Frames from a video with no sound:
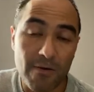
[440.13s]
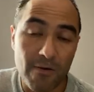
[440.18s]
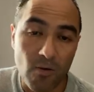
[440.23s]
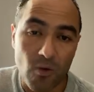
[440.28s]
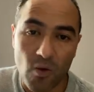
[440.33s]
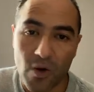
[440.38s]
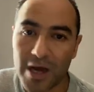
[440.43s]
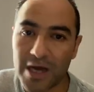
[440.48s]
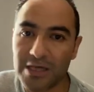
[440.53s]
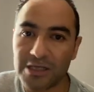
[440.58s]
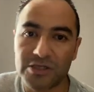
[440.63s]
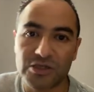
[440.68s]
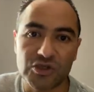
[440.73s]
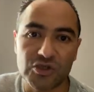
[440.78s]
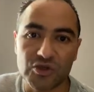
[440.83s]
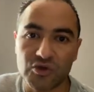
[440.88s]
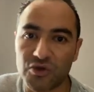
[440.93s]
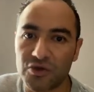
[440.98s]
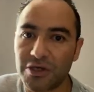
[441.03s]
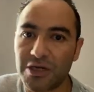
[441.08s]
write,
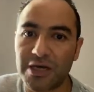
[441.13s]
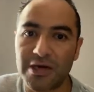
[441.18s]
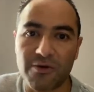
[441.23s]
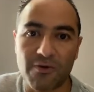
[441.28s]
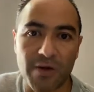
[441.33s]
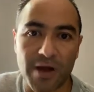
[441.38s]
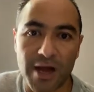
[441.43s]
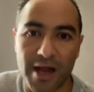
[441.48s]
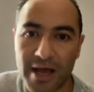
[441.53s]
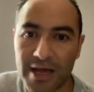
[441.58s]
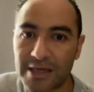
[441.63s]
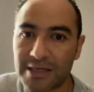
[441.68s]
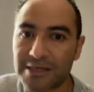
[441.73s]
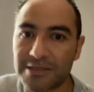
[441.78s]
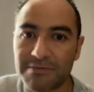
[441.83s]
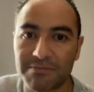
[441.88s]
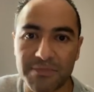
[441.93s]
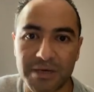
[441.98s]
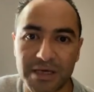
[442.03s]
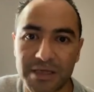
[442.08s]
journal,
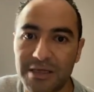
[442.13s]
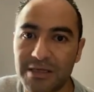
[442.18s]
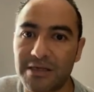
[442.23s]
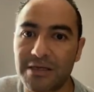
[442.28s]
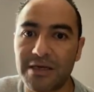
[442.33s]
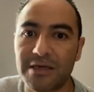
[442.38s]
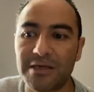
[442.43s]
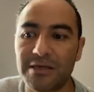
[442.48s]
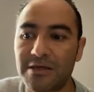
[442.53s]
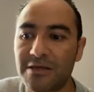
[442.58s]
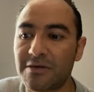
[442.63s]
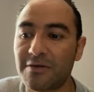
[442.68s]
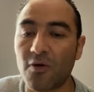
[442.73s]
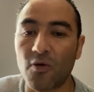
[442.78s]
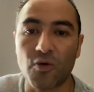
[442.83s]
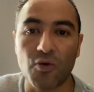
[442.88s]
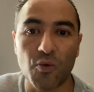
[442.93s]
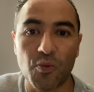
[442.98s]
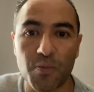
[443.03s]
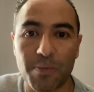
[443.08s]
relax, meditate,
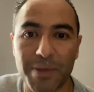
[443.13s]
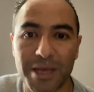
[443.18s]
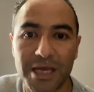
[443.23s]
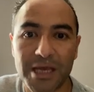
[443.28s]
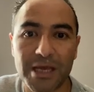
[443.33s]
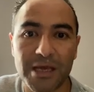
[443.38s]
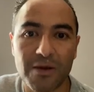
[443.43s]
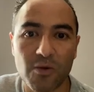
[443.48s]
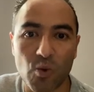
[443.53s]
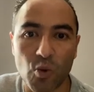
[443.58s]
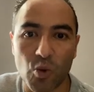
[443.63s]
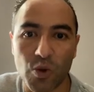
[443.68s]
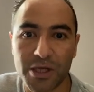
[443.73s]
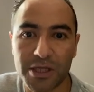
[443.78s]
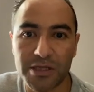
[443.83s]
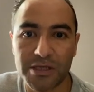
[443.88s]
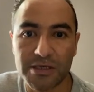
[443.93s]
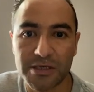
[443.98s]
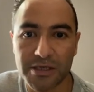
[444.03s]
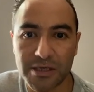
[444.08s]
or be
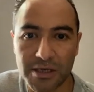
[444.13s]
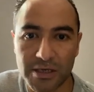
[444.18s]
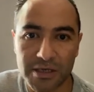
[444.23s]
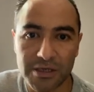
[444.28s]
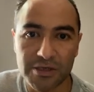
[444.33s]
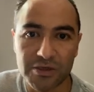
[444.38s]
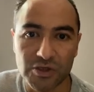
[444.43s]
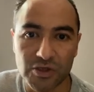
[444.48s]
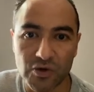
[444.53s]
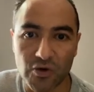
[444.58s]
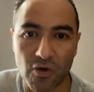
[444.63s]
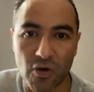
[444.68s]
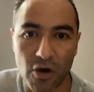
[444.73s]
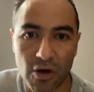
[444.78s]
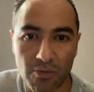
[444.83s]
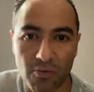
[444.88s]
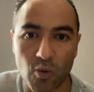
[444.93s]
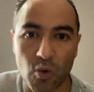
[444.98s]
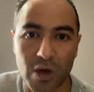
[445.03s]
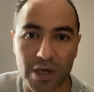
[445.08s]
with your
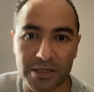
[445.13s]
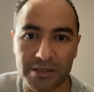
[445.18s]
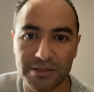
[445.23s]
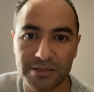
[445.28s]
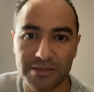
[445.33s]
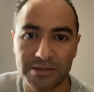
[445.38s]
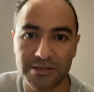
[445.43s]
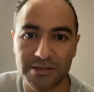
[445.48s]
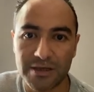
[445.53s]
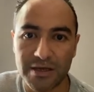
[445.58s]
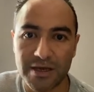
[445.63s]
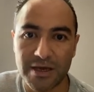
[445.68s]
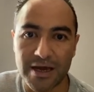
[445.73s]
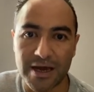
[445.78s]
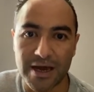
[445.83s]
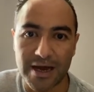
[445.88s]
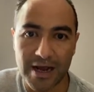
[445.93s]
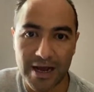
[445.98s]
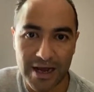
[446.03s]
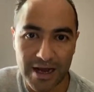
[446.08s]
loved ones
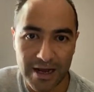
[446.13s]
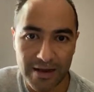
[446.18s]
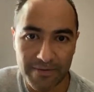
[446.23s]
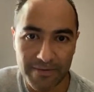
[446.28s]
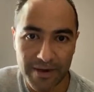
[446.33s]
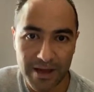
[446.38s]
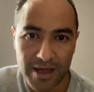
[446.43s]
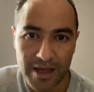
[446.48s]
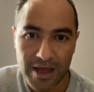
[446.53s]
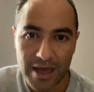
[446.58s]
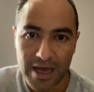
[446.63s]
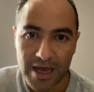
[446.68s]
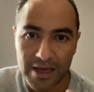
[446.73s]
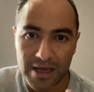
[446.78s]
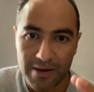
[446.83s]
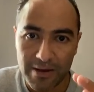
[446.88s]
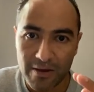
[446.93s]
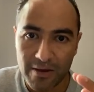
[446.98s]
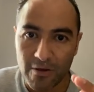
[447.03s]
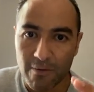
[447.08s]
and have
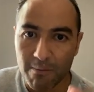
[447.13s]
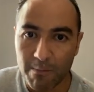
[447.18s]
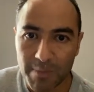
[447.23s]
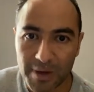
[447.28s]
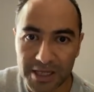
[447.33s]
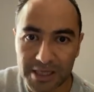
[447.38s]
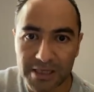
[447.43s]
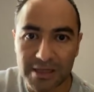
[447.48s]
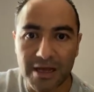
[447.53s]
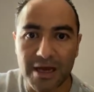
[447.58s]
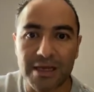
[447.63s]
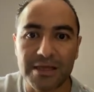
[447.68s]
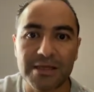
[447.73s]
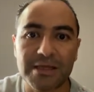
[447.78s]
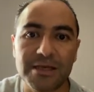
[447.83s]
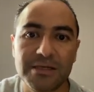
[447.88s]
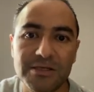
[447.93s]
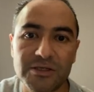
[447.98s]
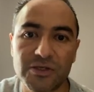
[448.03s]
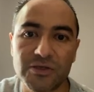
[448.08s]
complete
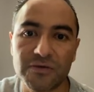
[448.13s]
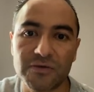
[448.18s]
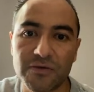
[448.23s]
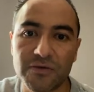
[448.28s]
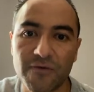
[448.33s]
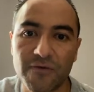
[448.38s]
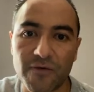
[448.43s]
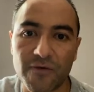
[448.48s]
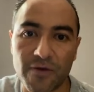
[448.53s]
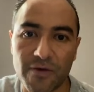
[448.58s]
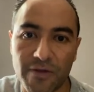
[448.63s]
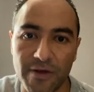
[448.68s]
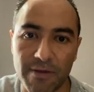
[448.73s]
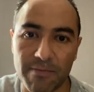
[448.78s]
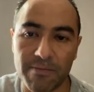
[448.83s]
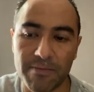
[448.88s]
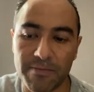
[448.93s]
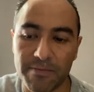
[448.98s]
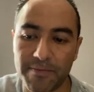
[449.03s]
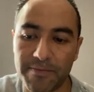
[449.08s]
attention for
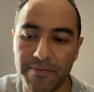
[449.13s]
them.